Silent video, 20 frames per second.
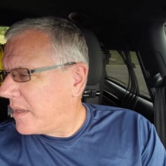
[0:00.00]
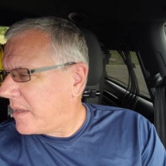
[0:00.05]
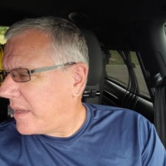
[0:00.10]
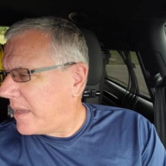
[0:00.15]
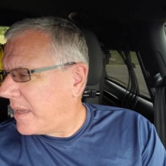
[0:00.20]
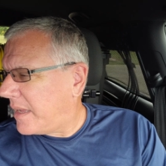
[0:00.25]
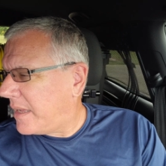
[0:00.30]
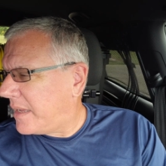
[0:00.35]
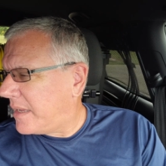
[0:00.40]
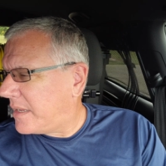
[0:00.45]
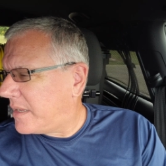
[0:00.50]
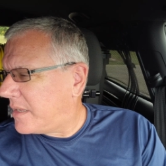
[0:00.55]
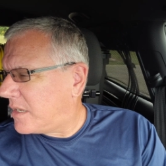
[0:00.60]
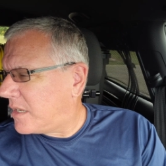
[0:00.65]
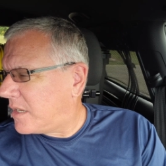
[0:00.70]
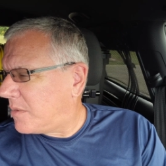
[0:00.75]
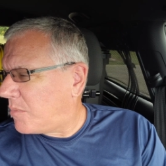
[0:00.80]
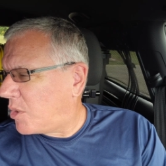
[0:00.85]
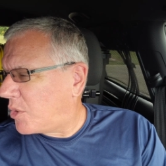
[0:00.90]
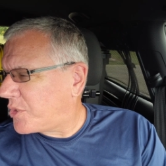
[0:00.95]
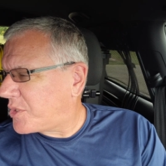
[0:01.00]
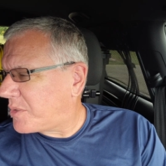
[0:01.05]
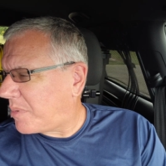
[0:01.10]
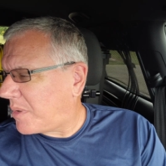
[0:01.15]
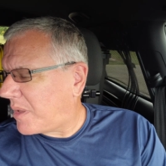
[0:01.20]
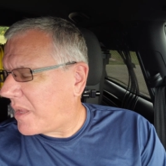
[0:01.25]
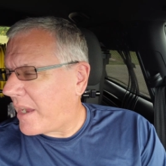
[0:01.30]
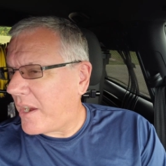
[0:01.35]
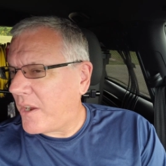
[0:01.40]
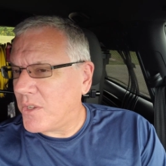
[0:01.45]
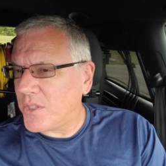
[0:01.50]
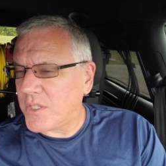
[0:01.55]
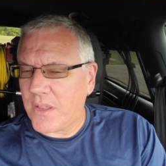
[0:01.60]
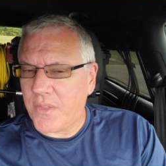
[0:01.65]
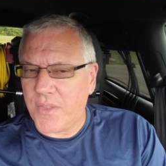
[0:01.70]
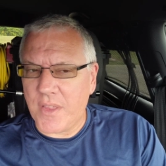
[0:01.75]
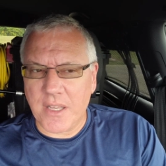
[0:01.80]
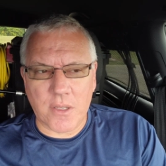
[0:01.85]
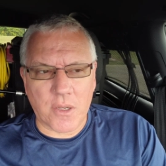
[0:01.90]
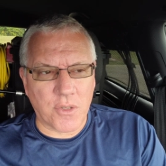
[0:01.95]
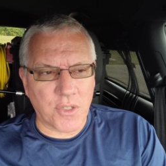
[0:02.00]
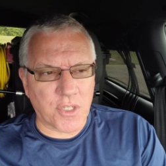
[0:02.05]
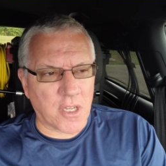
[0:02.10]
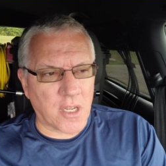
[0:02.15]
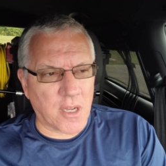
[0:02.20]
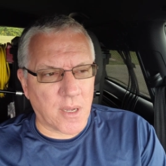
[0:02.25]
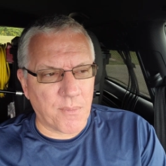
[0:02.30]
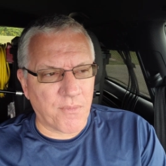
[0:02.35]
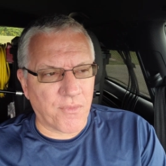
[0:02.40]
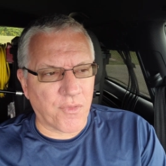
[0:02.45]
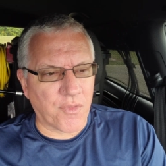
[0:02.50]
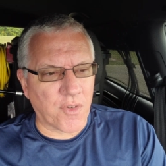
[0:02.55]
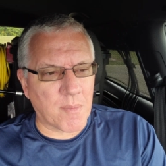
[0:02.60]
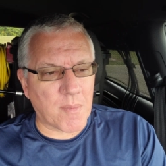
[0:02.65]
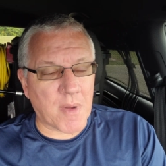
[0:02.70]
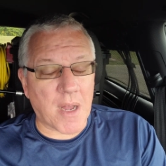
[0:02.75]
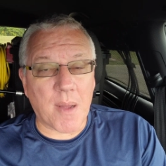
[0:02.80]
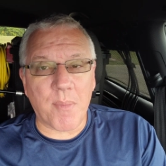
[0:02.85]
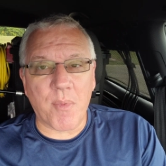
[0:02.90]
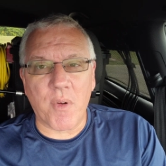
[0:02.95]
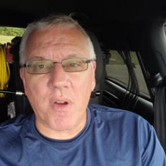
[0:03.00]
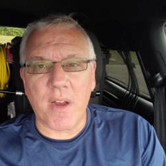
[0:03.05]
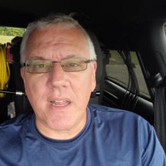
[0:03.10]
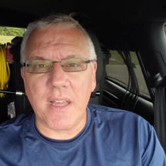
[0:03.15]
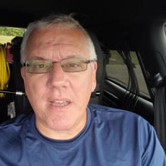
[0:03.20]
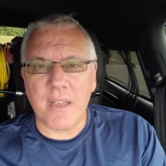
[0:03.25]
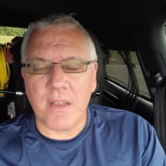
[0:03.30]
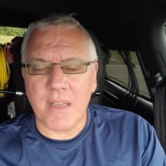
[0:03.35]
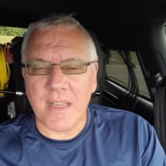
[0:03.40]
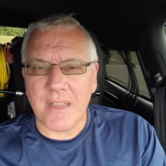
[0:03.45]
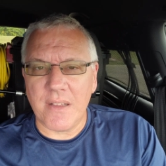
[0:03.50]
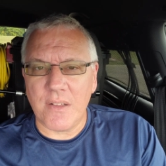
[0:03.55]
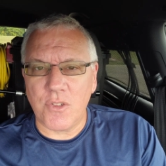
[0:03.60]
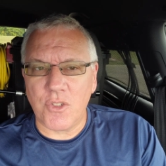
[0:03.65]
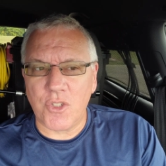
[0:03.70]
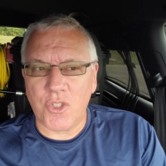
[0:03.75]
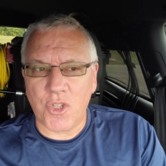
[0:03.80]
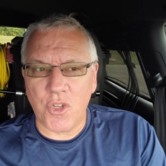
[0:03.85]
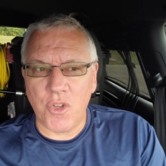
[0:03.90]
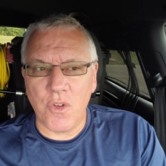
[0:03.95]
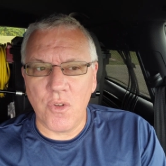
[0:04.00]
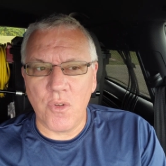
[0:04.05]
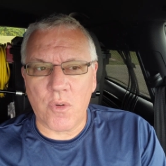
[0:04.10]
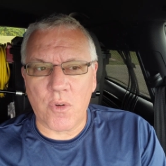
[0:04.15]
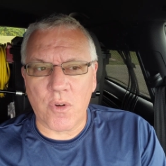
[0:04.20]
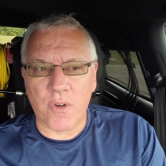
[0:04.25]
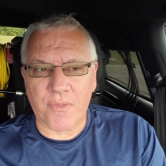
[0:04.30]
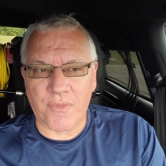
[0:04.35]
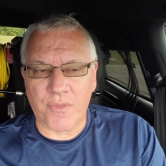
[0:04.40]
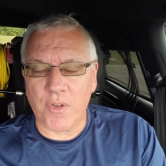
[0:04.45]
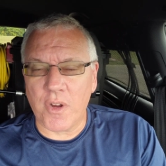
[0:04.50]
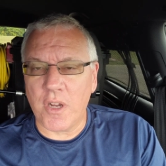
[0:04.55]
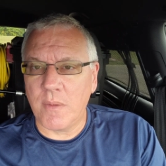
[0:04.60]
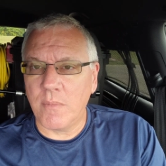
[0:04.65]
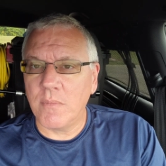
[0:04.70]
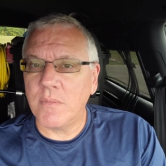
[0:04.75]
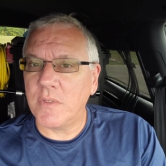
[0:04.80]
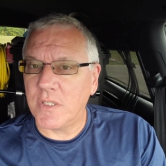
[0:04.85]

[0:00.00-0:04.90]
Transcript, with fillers: And uh, multipliers, I think those come from operating to or from